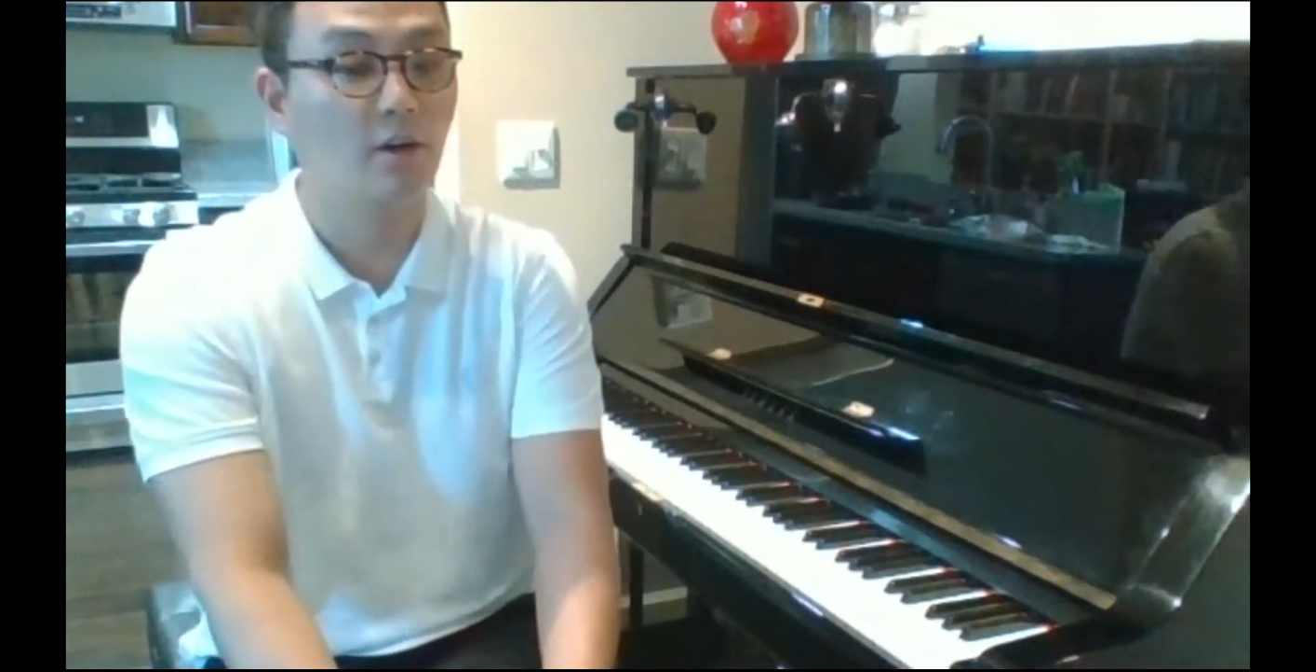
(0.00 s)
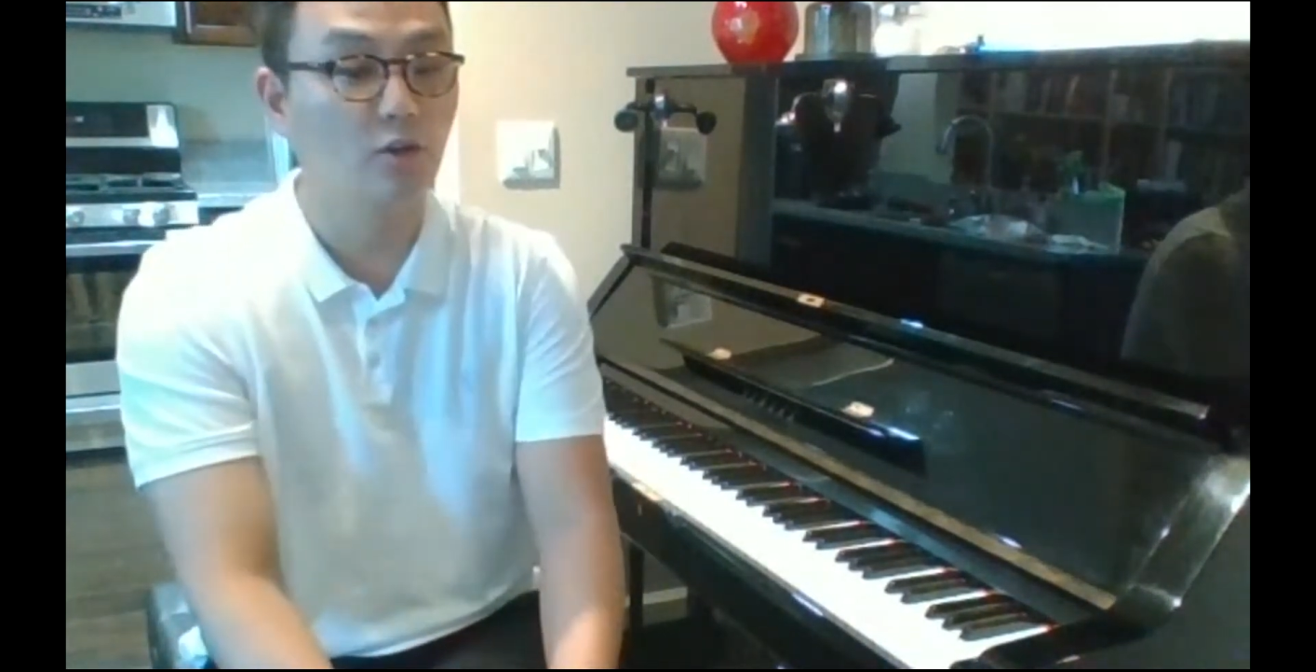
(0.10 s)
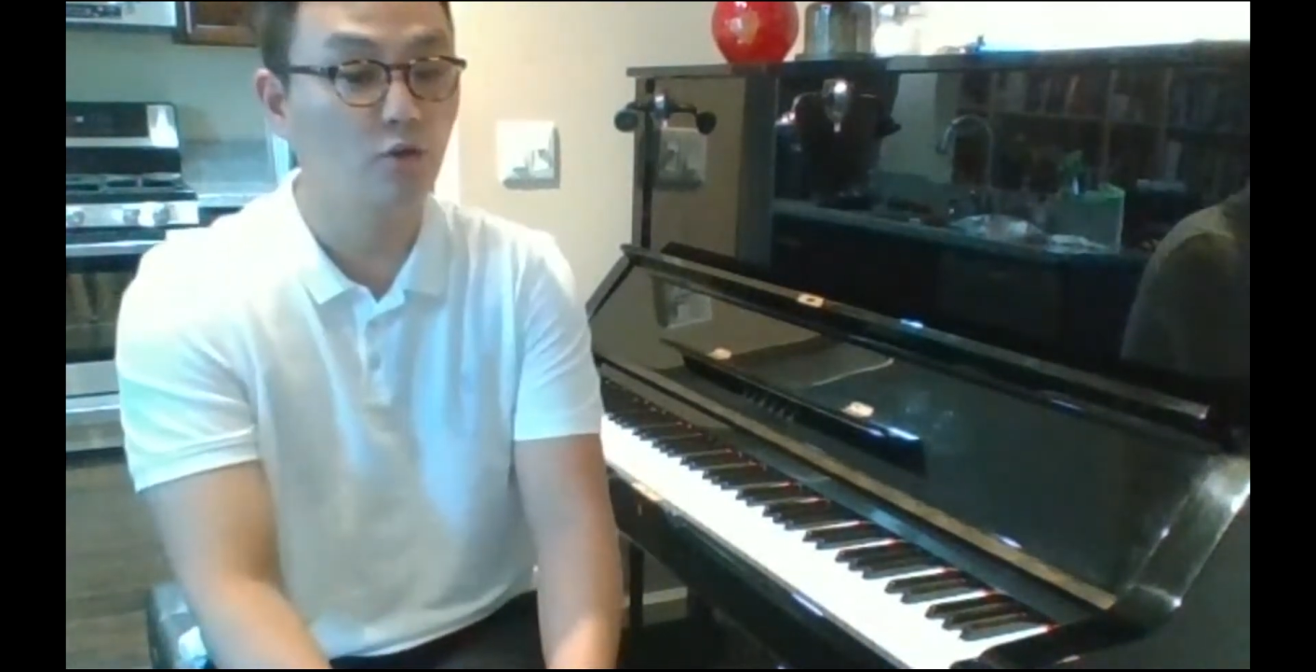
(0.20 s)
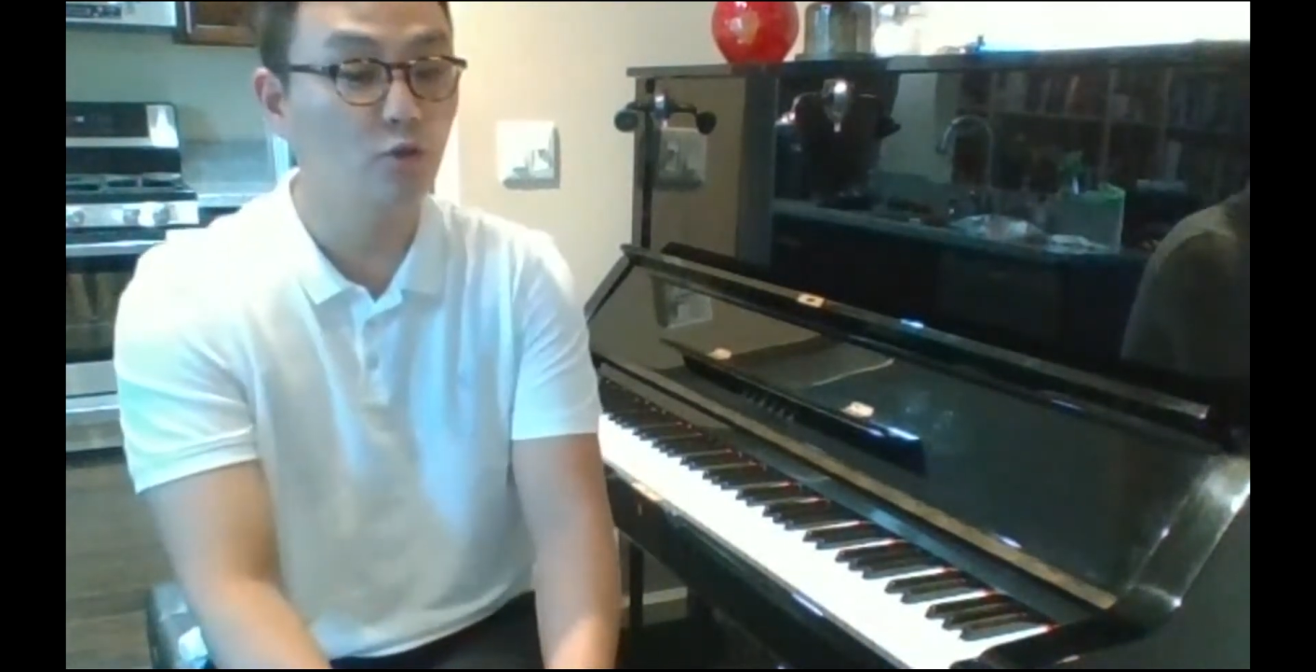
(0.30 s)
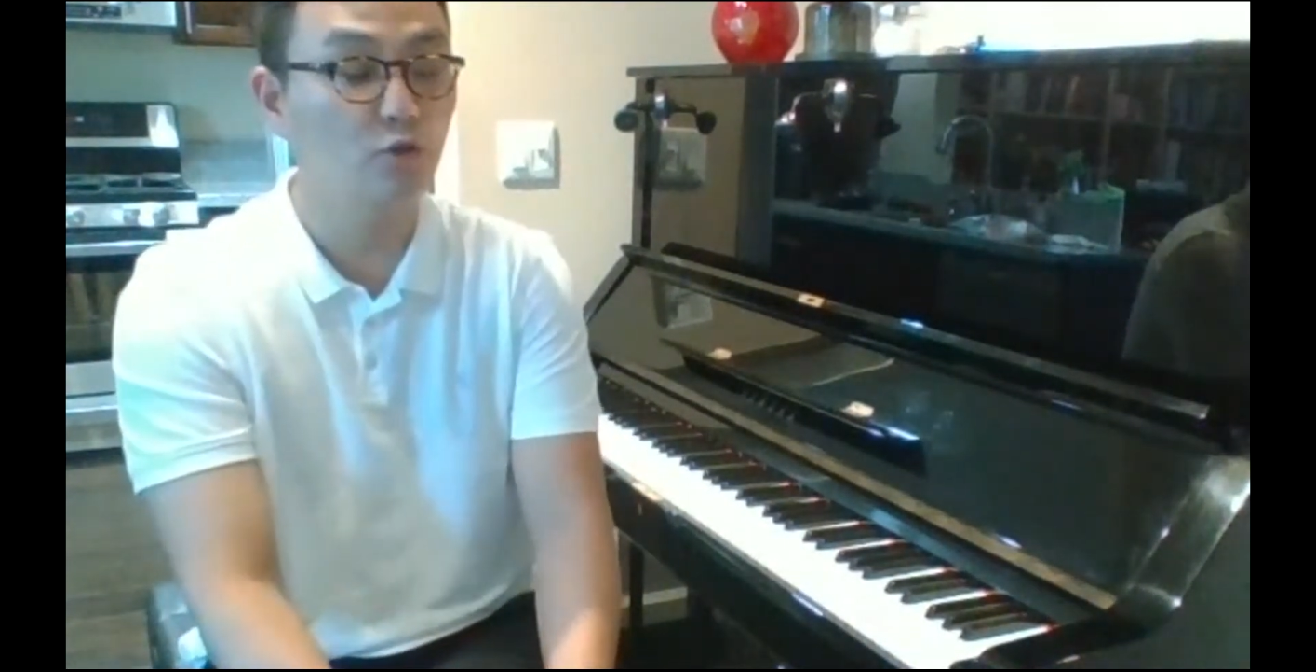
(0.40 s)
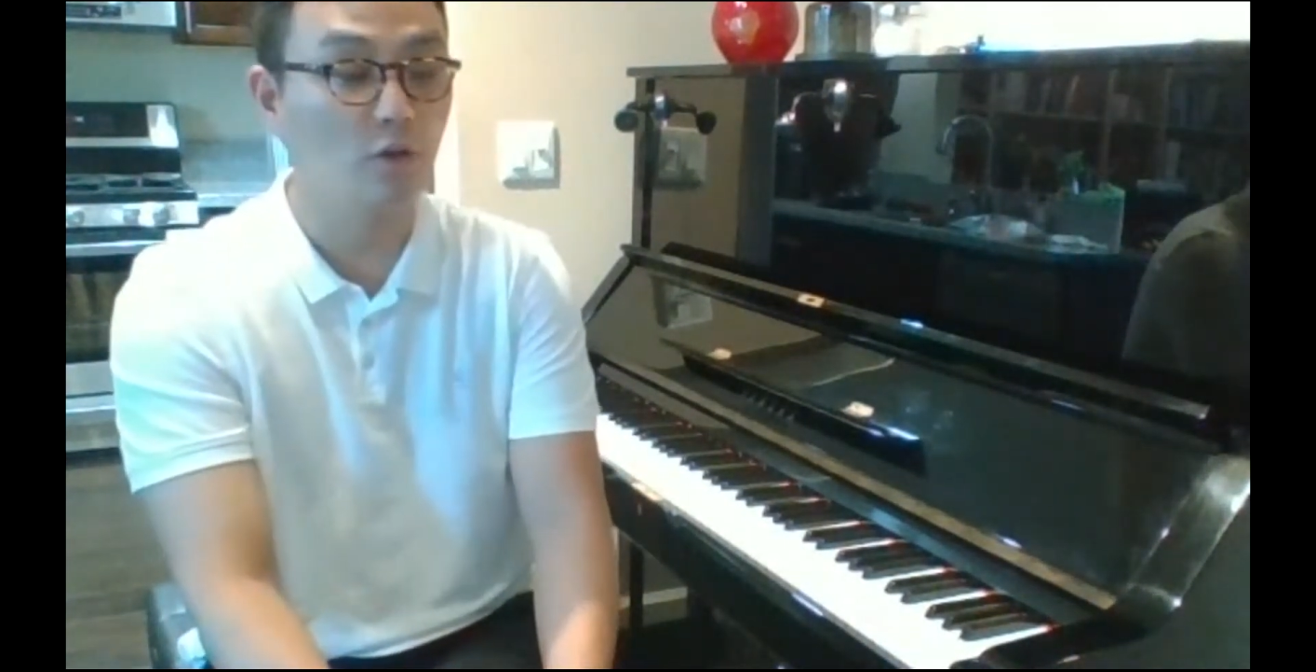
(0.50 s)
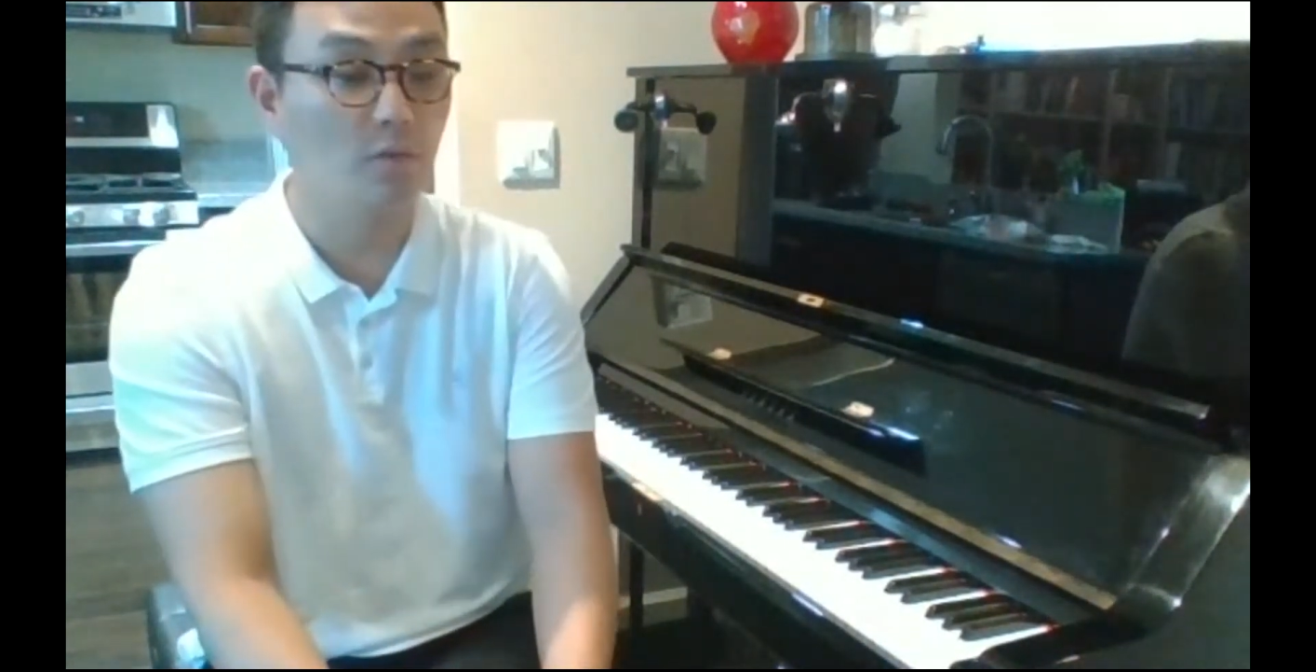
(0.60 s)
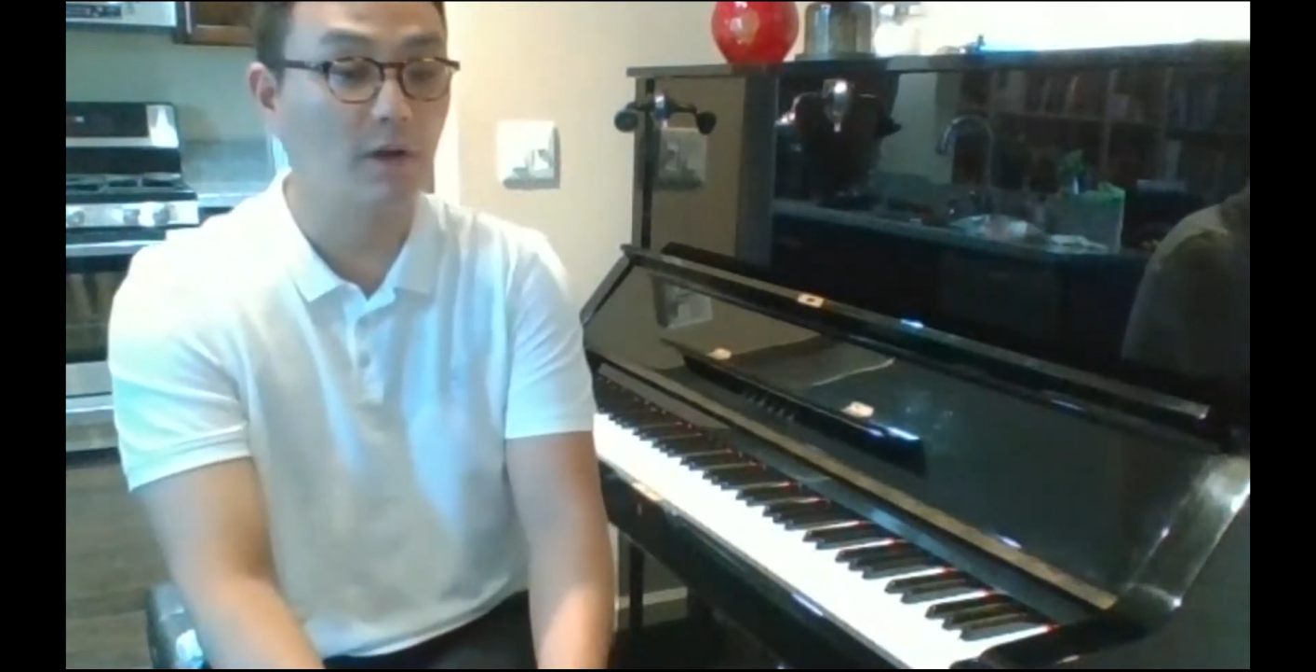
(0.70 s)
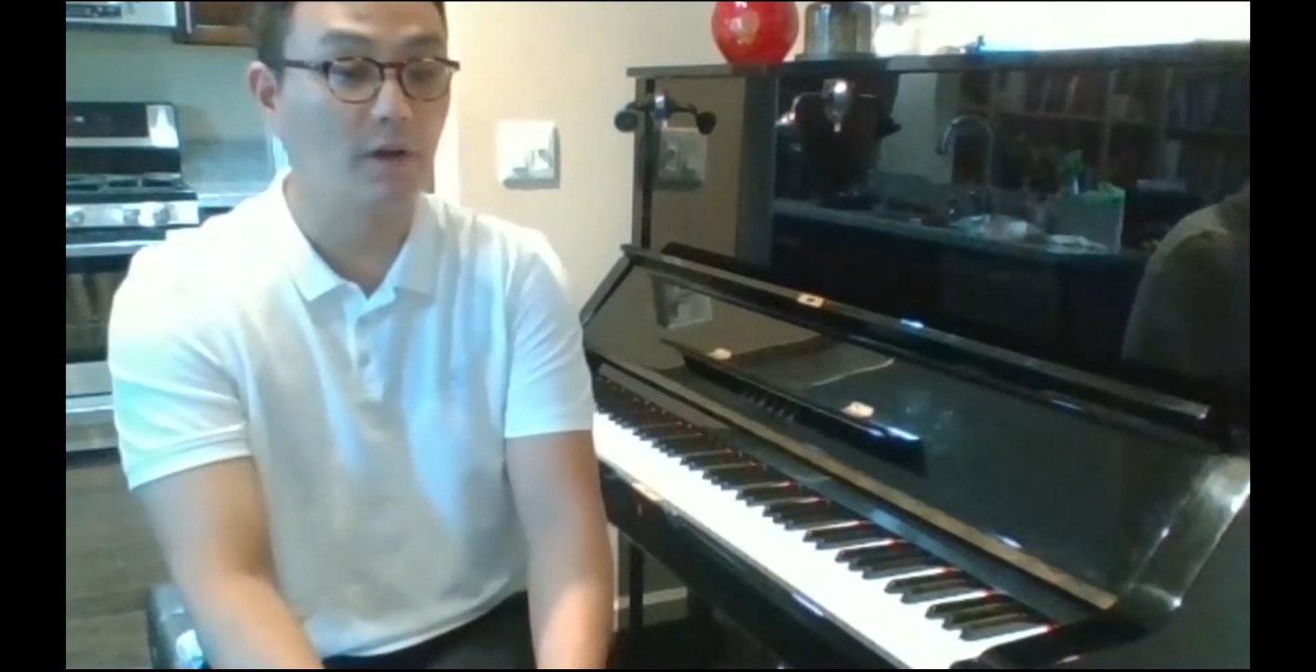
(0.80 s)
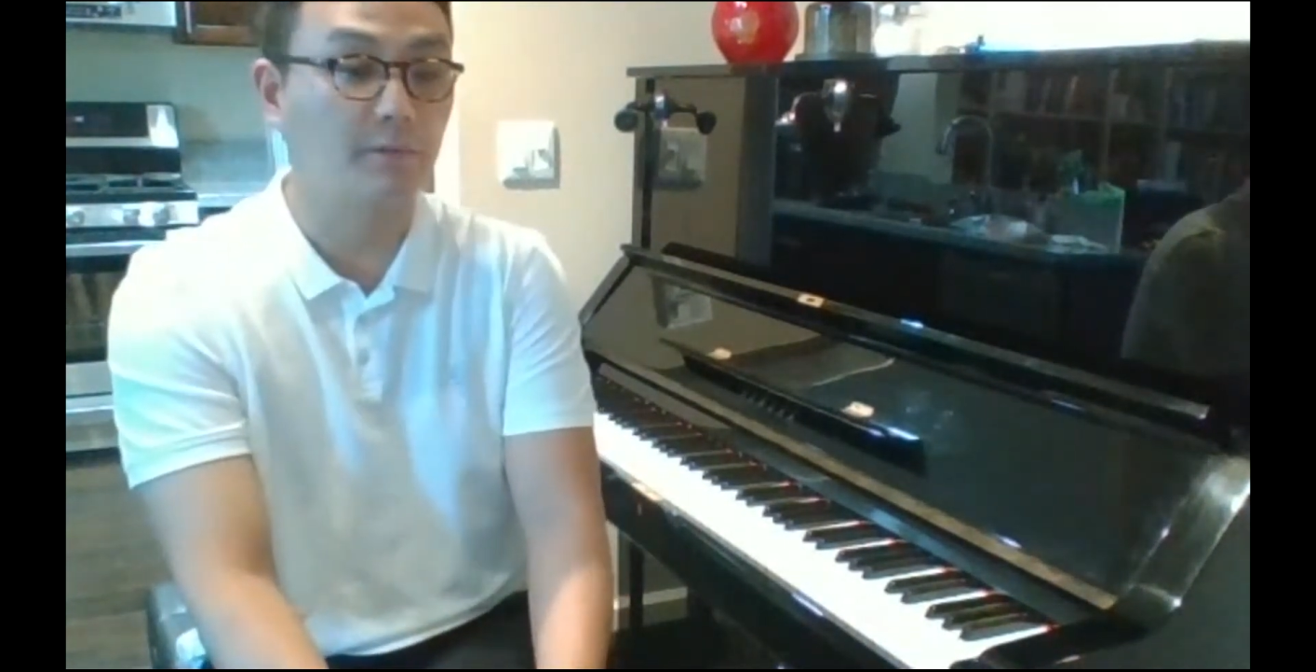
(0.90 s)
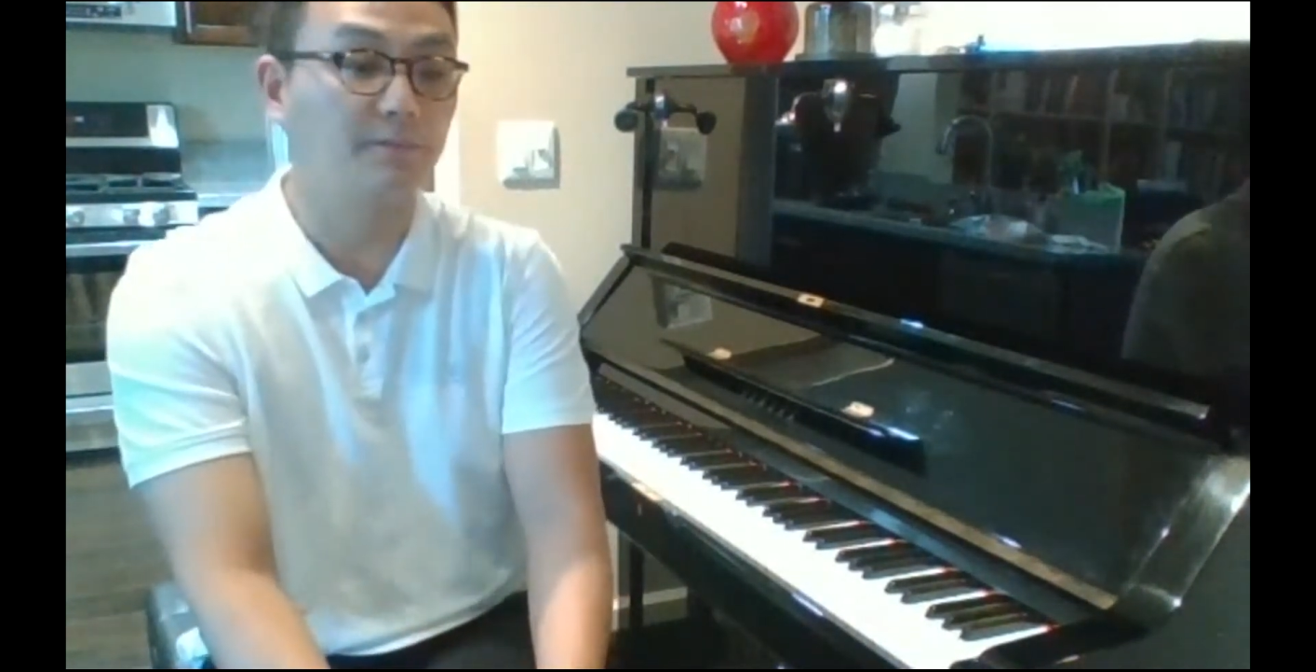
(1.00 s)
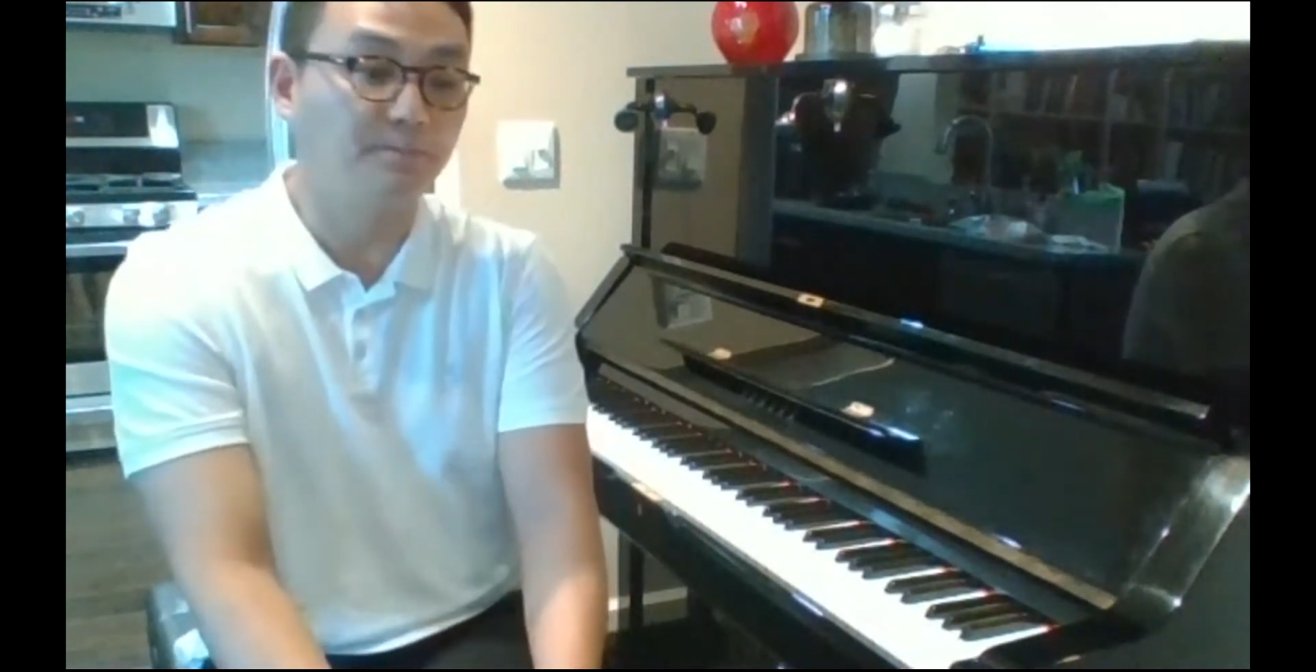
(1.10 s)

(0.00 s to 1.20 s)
usual manner.